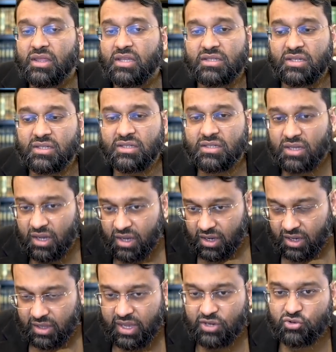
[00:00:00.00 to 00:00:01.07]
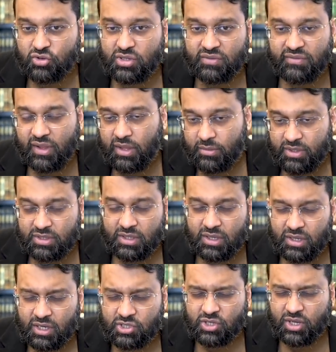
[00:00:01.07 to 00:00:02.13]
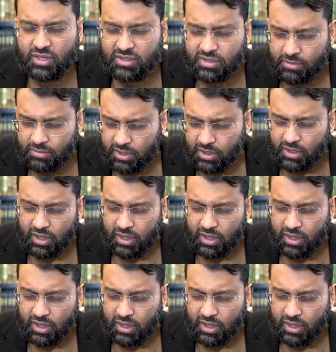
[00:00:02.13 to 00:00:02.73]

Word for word: This is uh, a later development. Uh, Ash'arism, uh,